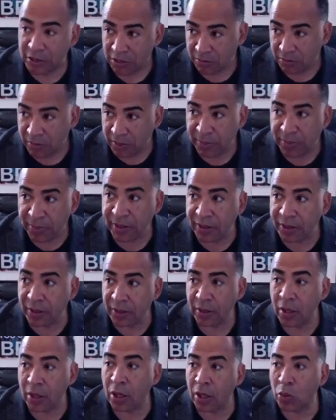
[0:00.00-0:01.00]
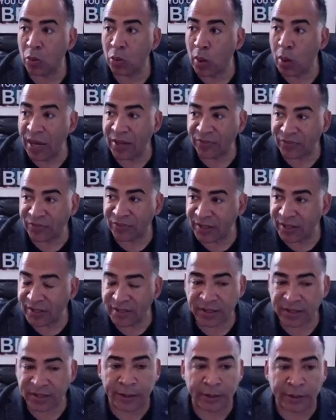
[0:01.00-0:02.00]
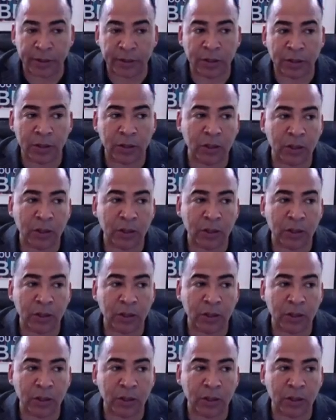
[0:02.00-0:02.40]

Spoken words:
maybe our wife gets ill,